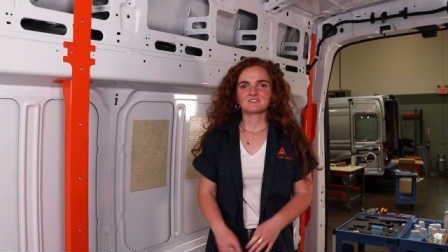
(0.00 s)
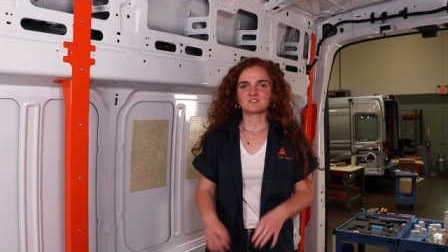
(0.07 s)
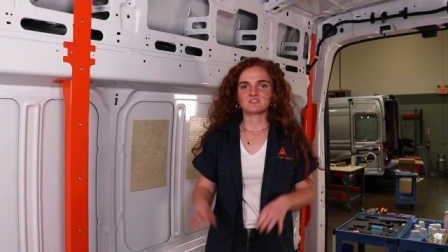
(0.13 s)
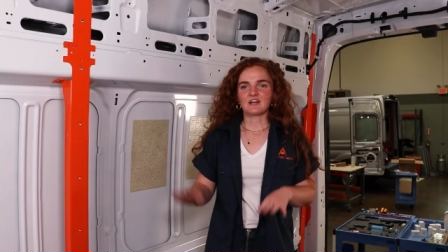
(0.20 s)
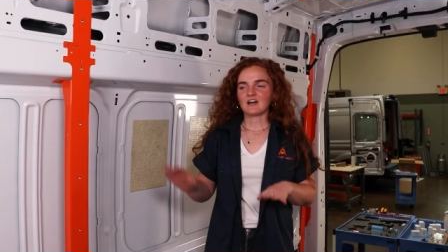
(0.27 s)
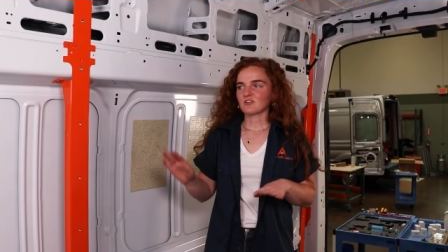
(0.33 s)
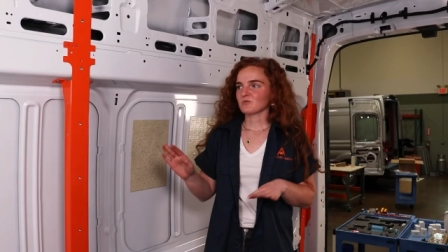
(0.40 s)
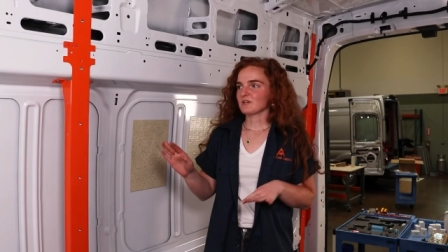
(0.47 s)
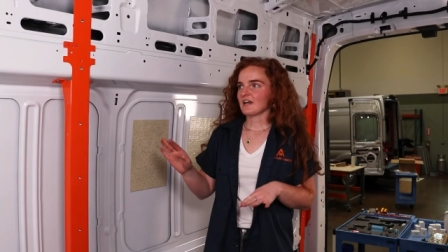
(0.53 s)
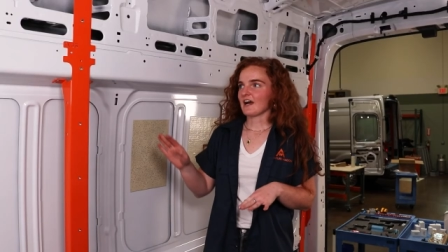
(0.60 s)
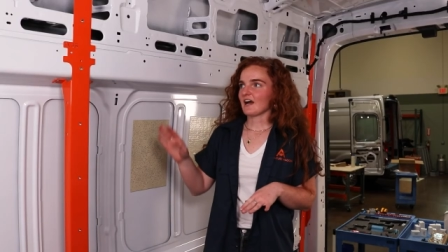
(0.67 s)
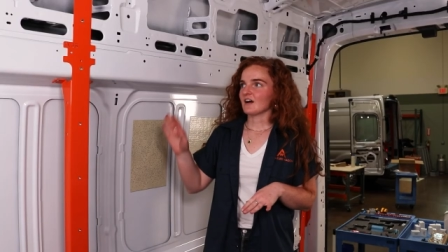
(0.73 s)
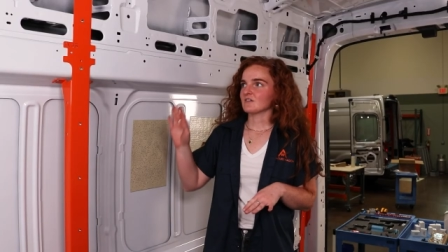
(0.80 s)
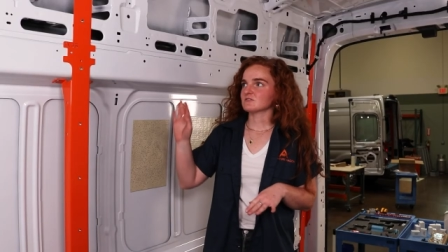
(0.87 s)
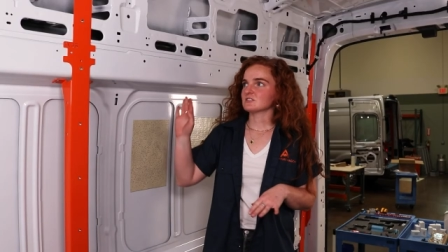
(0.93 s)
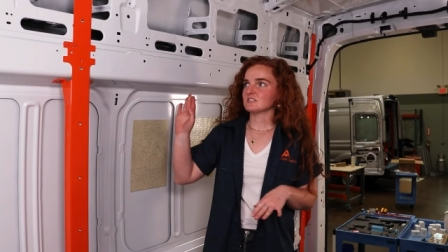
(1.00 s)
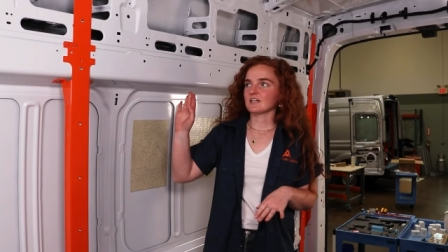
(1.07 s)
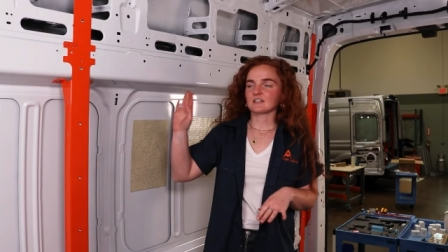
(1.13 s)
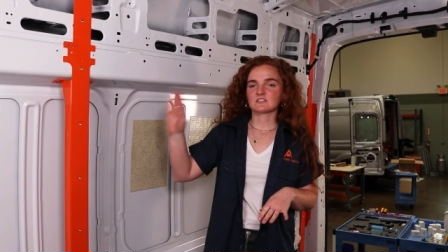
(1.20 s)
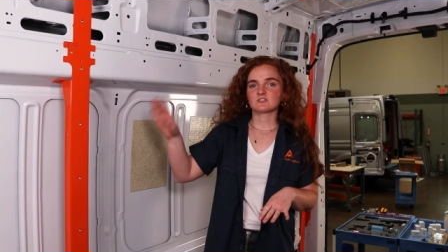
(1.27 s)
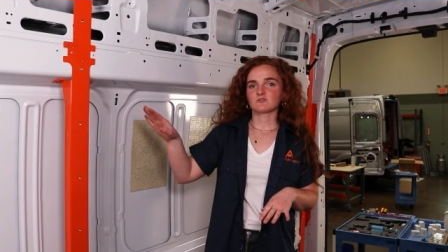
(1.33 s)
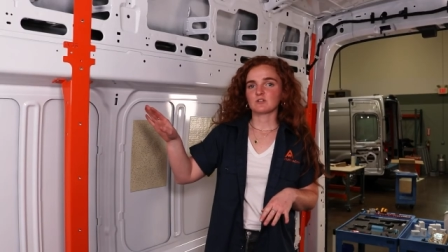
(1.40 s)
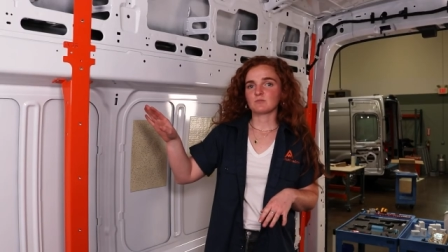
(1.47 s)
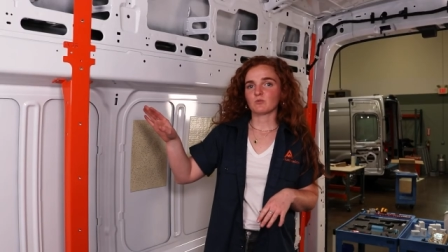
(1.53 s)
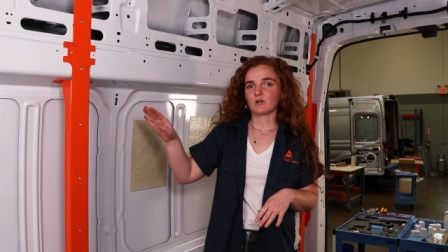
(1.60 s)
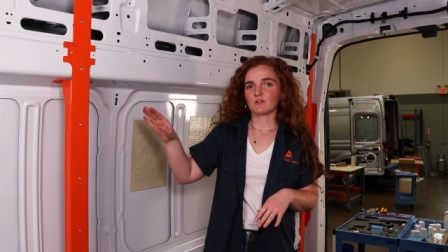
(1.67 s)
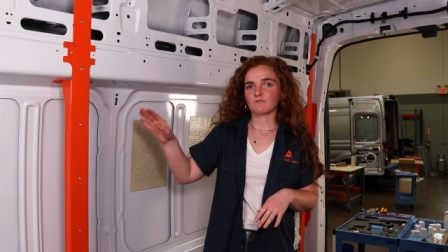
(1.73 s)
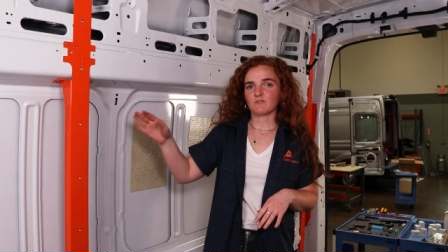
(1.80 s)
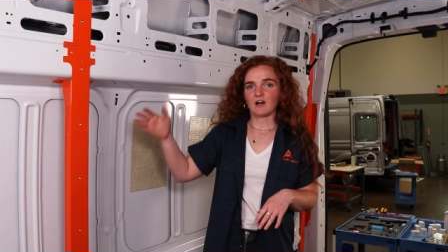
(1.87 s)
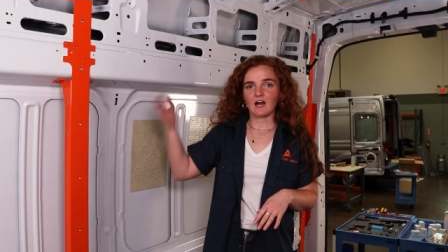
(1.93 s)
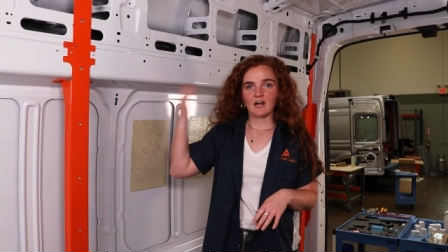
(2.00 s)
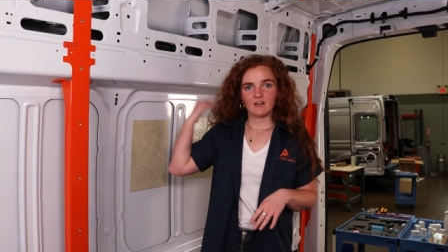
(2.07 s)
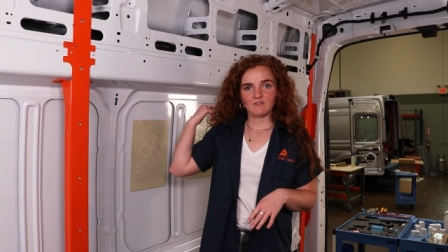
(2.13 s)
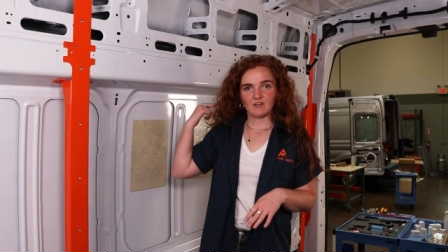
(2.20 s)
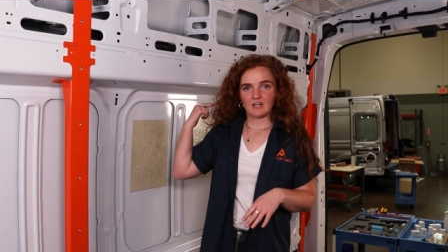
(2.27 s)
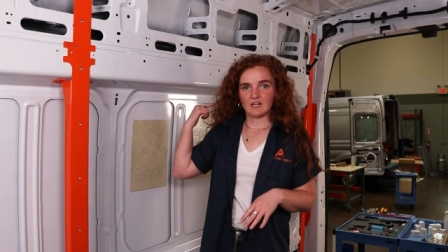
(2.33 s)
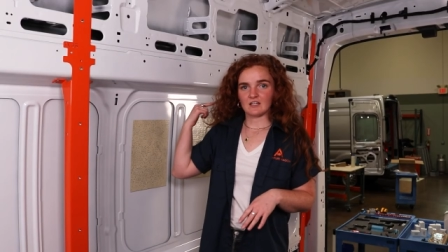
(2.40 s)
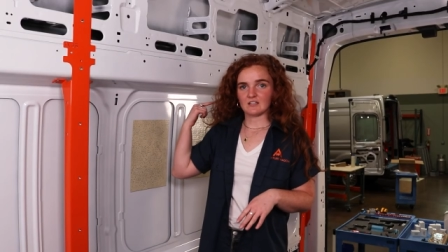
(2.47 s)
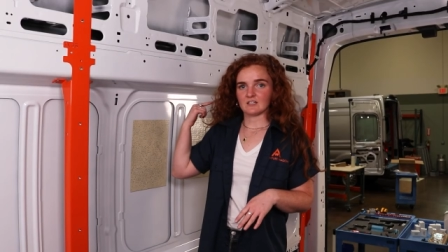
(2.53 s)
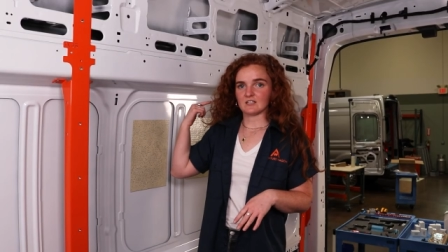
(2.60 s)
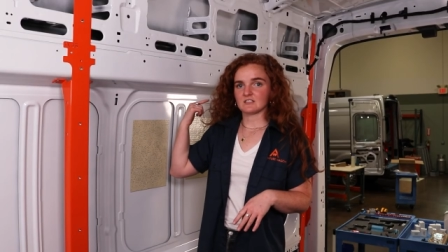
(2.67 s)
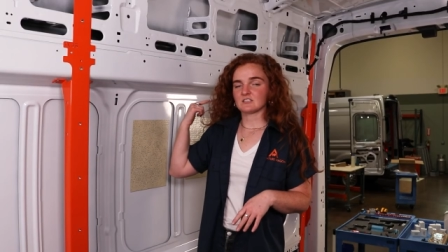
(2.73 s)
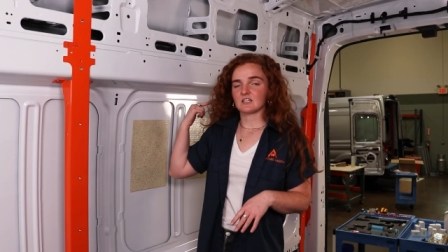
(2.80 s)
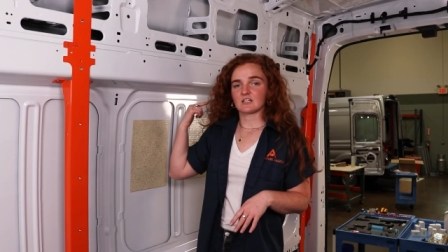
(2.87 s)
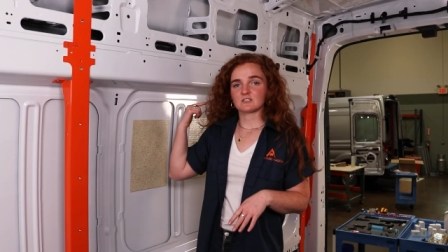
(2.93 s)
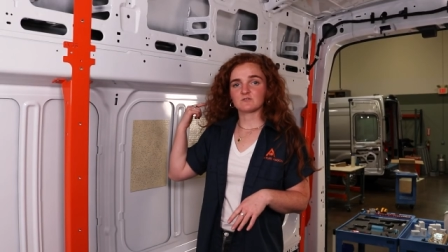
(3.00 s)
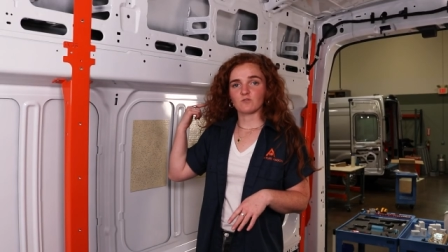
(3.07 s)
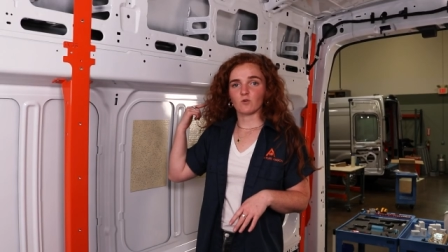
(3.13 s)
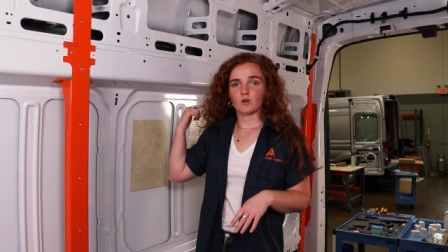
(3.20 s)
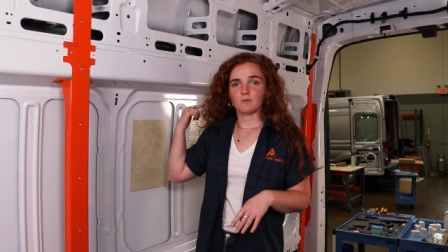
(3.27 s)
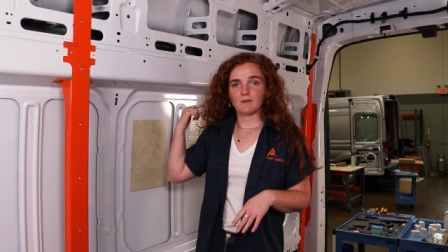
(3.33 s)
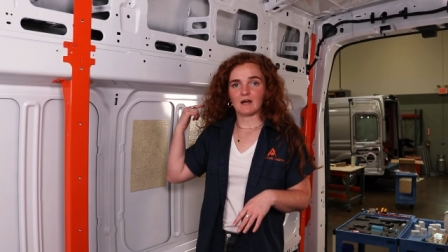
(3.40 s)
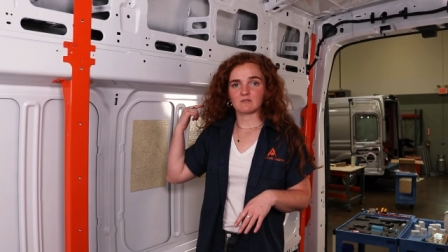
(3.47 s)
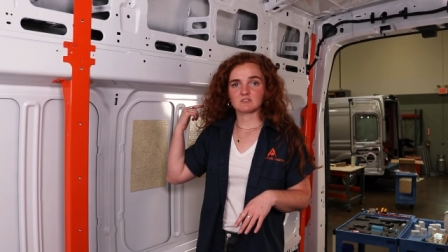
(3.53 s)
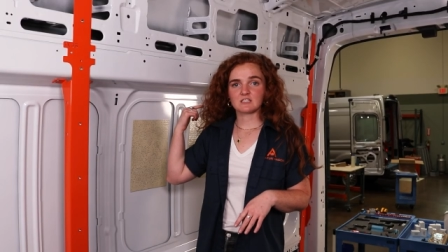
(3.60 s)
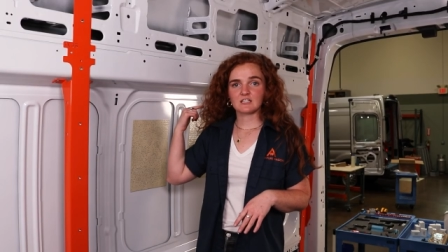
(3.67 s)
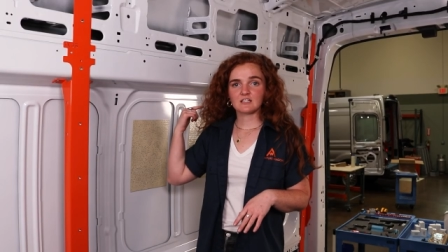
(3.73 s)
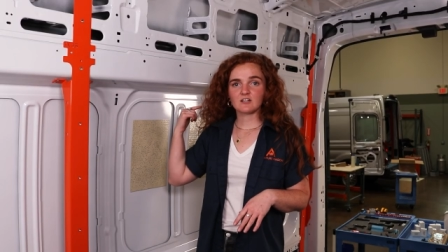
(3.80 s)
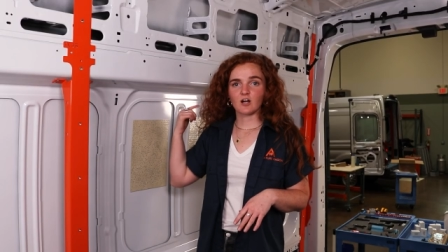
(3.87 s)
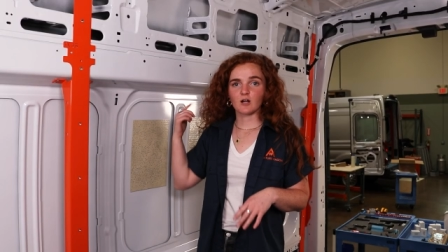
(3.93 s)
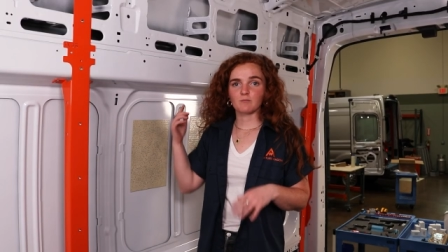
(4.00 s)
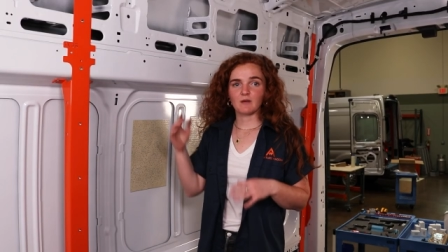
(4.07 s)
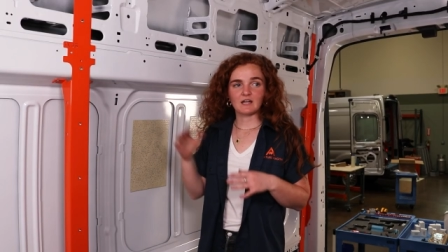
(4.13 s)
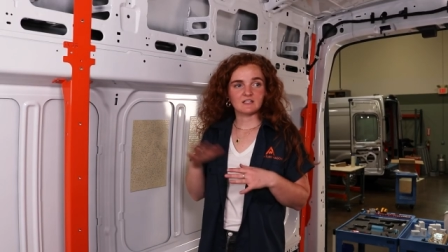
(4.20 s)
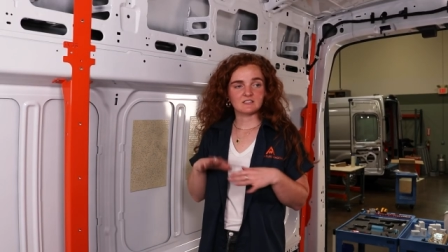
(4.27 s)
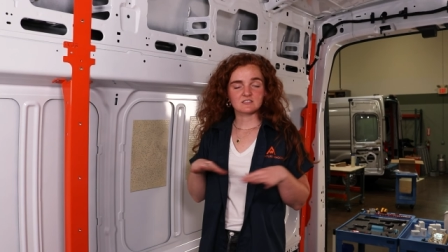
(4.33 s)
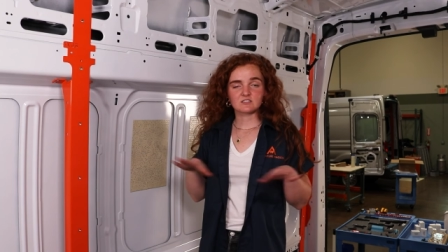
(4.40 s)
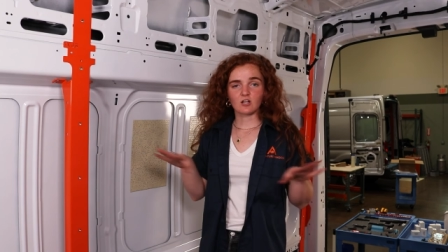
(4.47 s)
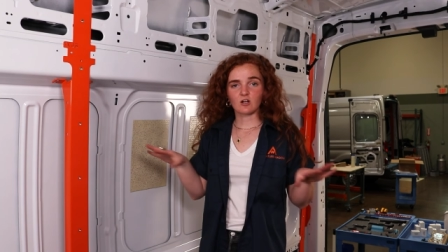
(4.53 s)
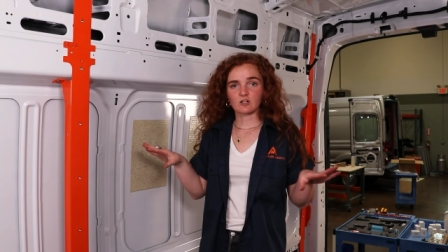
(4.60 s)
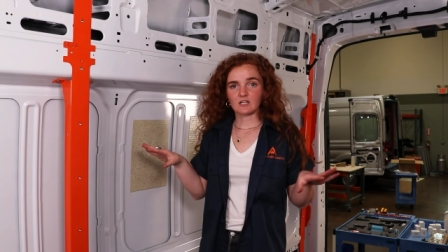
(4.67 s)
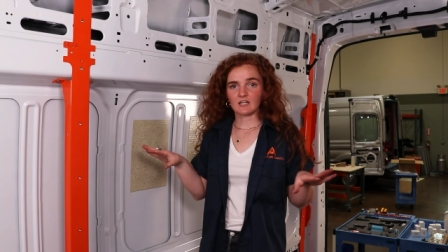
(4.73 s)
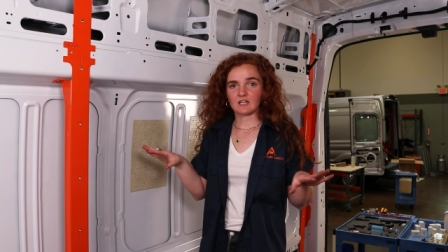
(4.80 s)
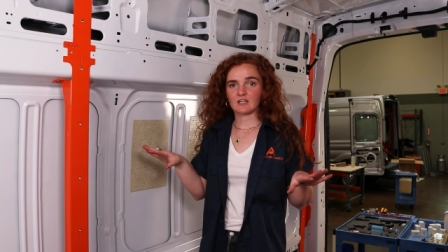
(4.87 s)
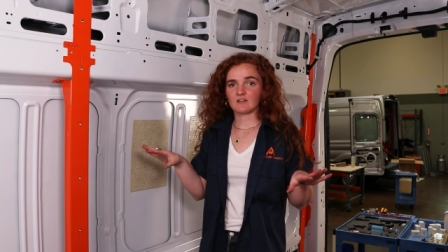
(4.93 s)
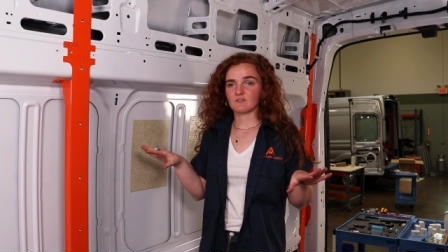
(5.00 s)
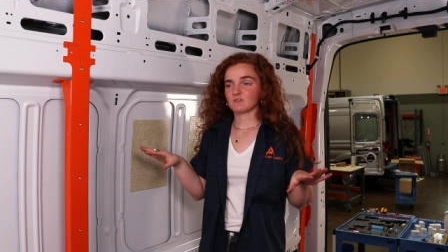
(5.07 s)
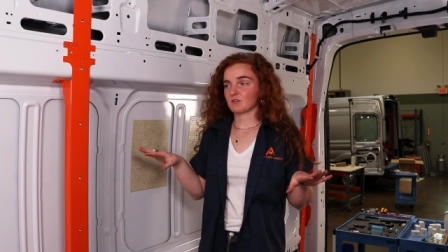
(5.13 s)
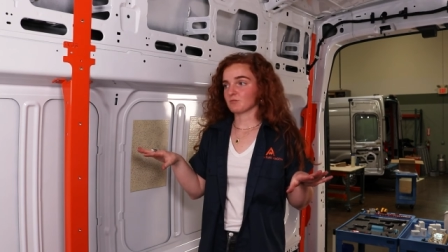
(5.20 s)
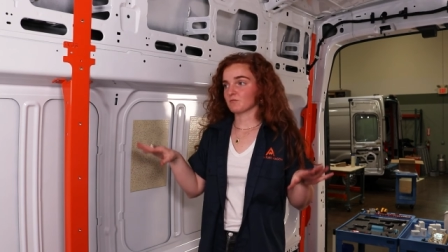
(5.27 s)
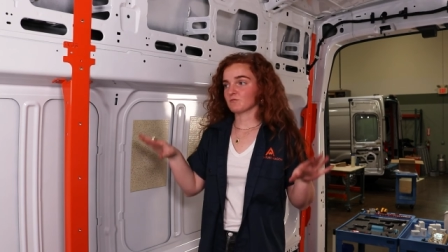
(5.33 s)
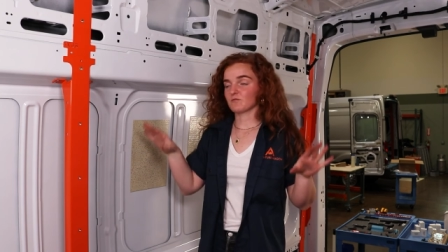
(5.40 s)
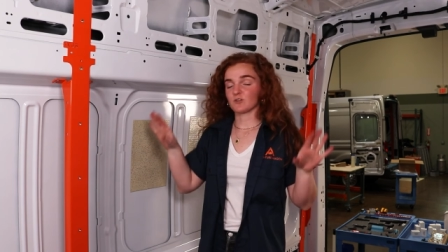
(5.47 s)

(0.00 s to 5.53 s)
So now that we have TX 3.5 and TX 4 mounted, our bed install kit the,